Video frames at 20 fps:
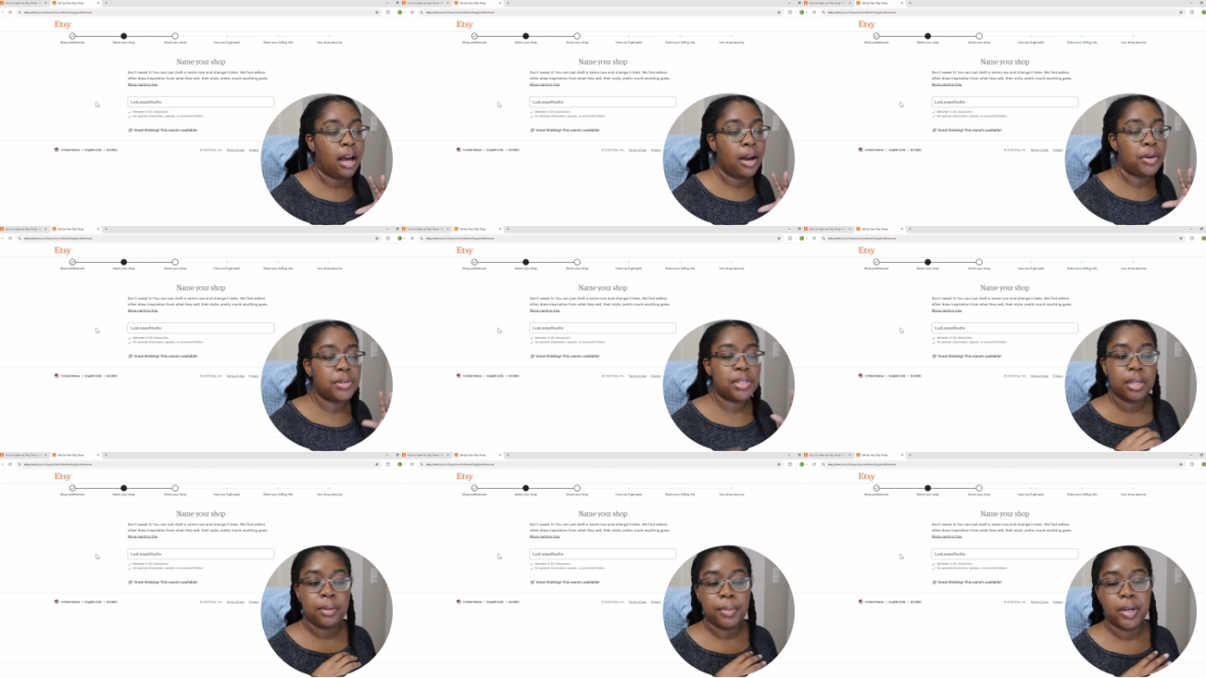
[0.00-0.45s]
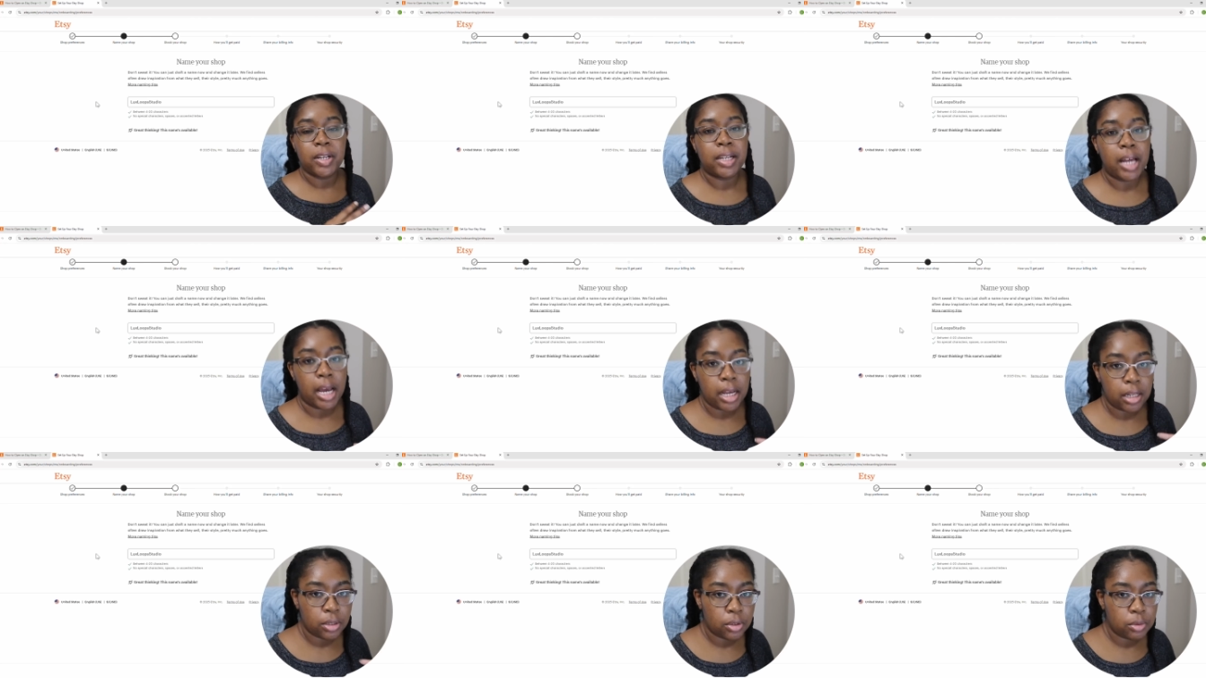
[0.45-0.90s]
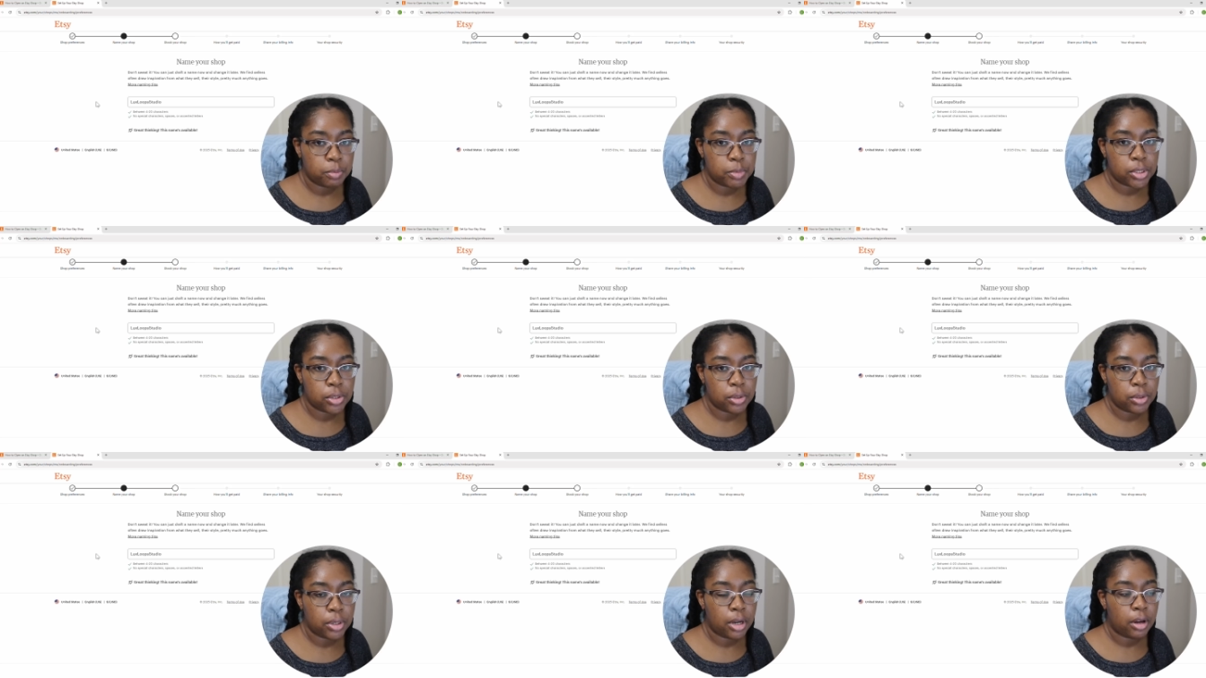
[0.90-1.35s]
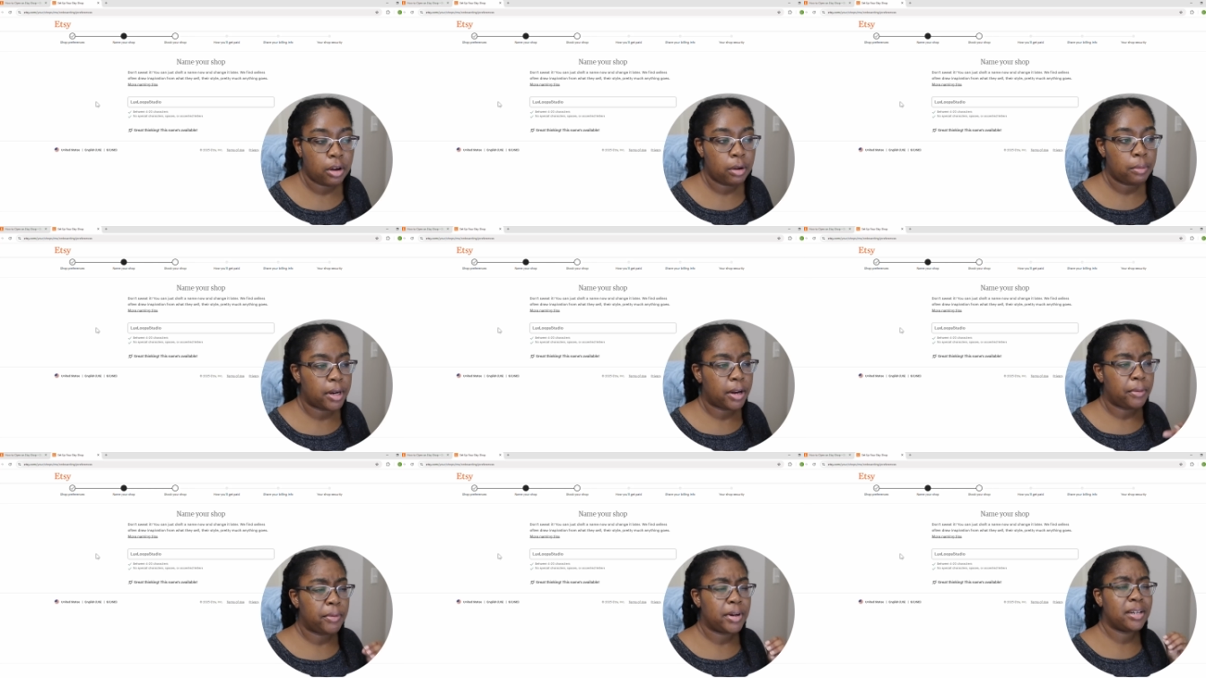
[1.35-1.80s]
I was thinking about Light Loop Studio,
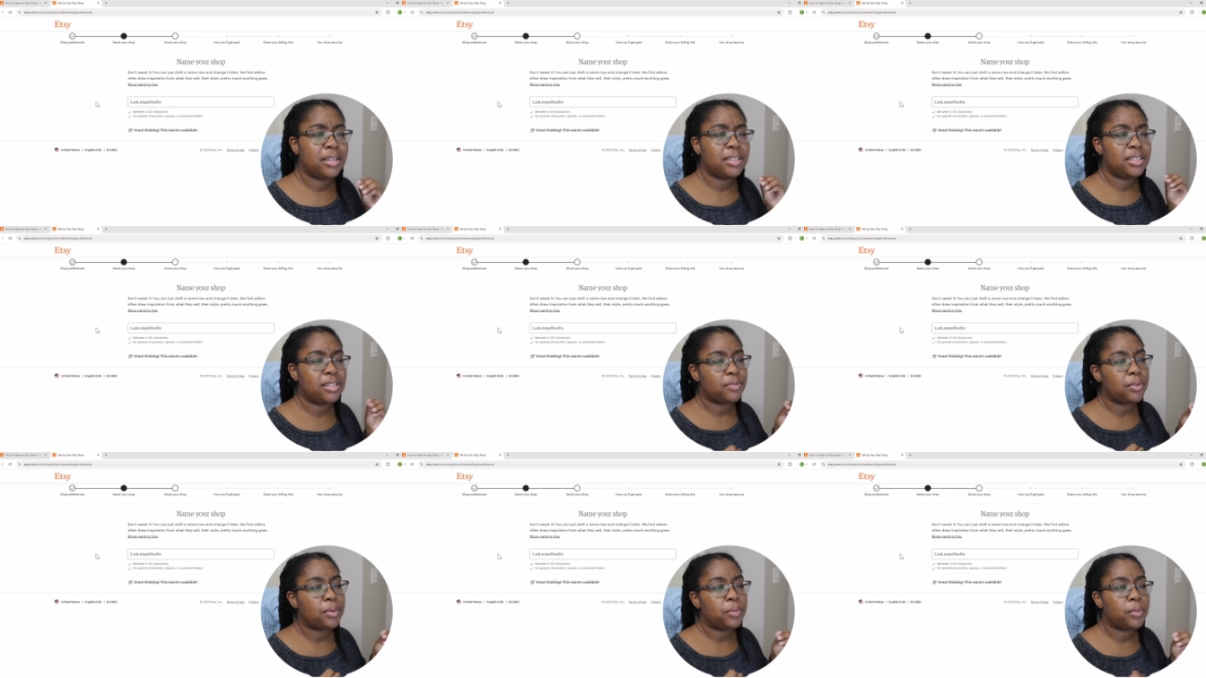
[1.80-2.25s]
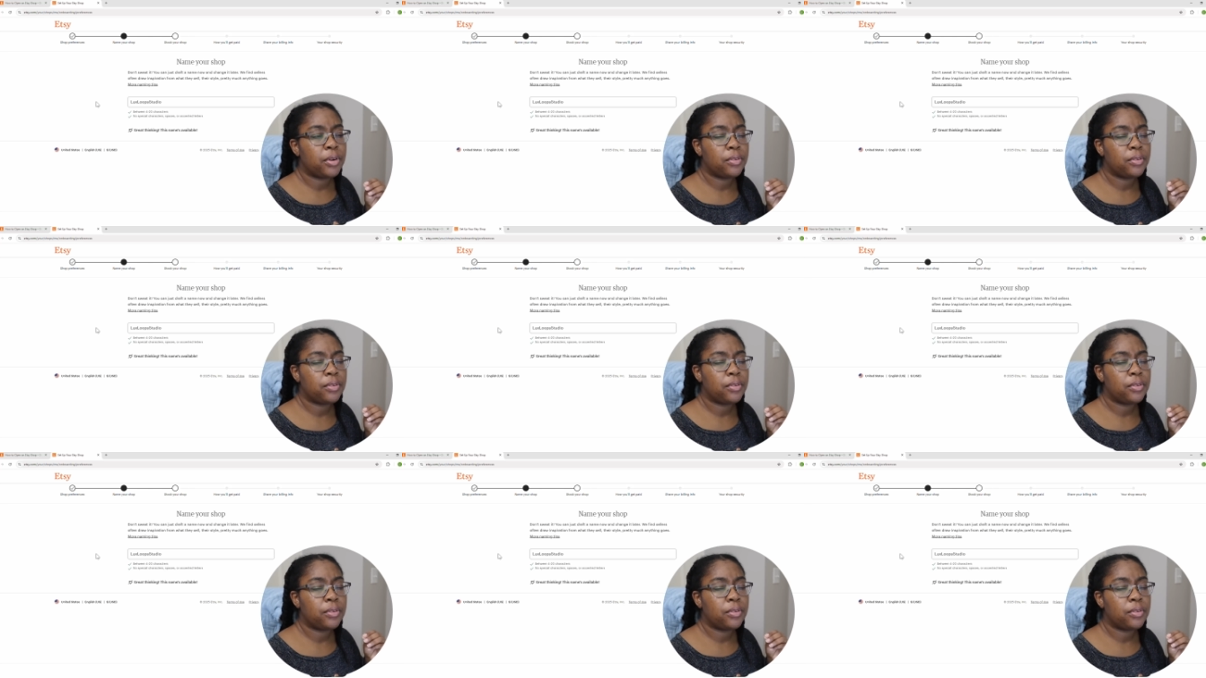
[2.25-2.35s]
but I wanted a different